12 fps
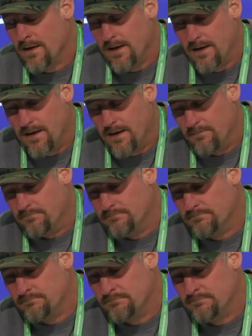
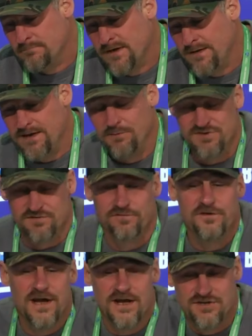um, and then he was a
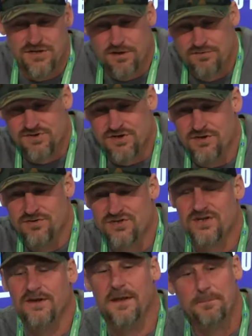free agent, goes to
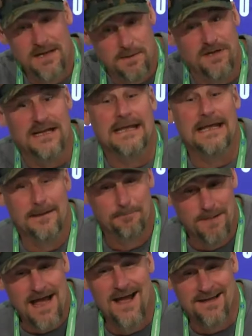Houston, and then be able to get him
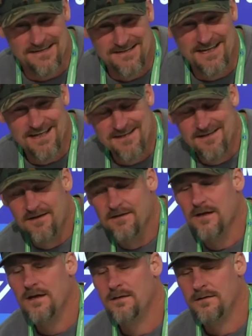back
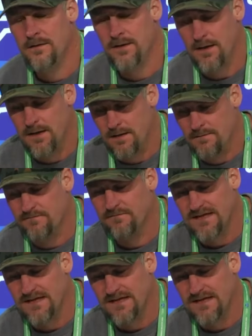again uh,